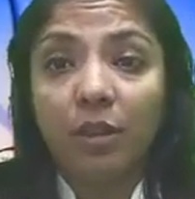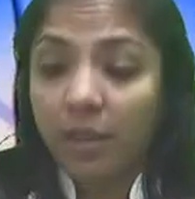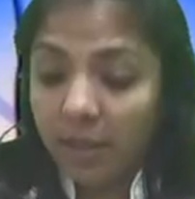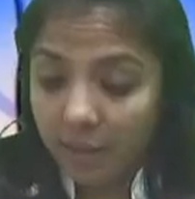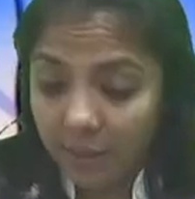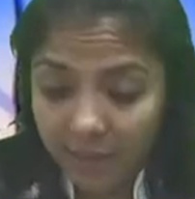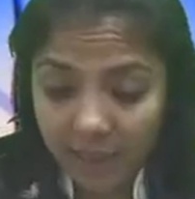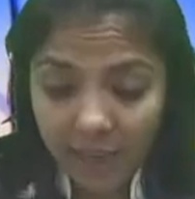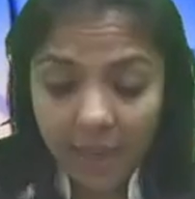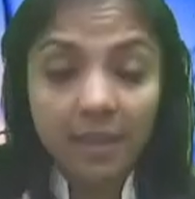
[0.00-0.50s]

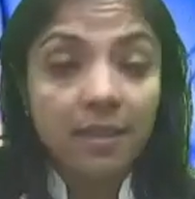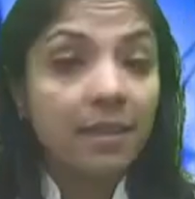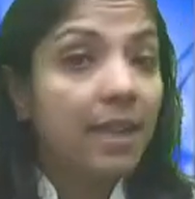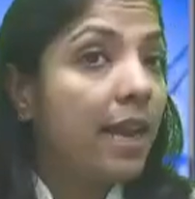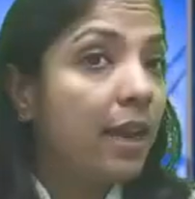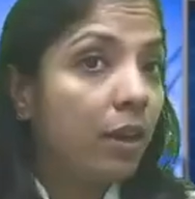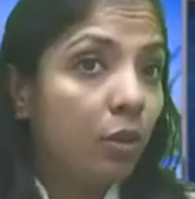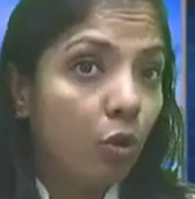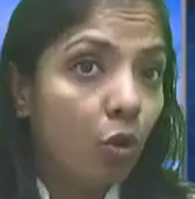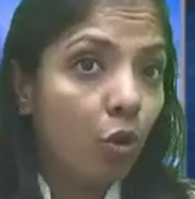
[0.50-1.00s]
They are
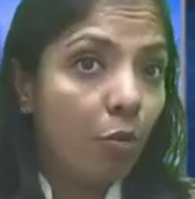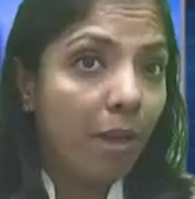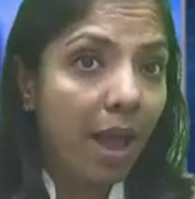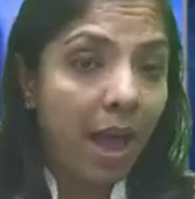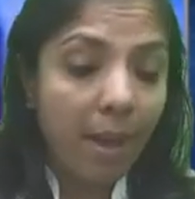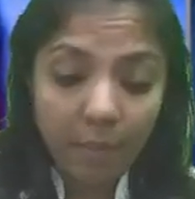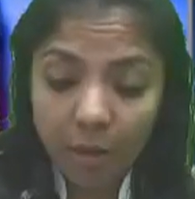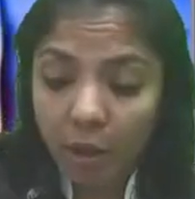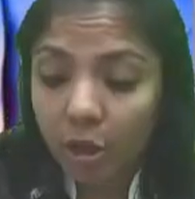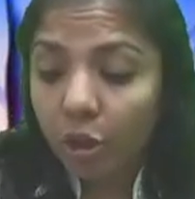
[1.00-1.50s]
saying, no
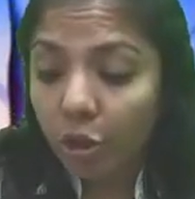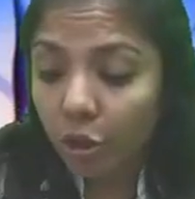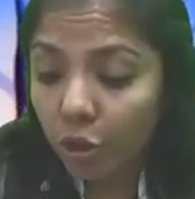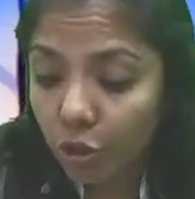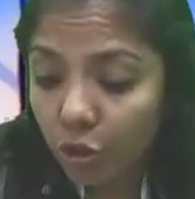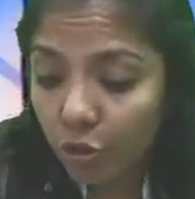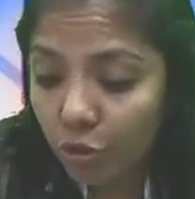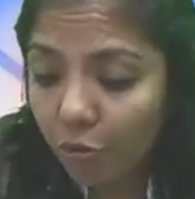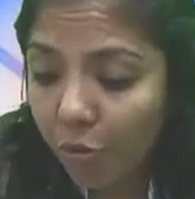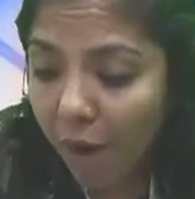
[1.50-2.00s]
ma'am,
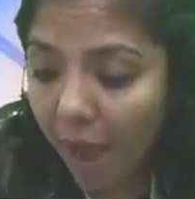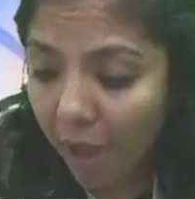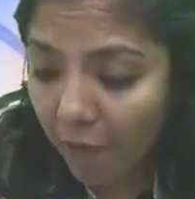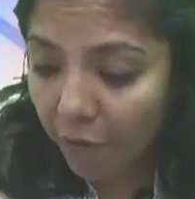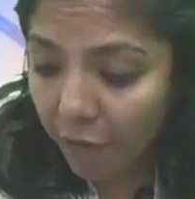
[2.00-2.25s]
you have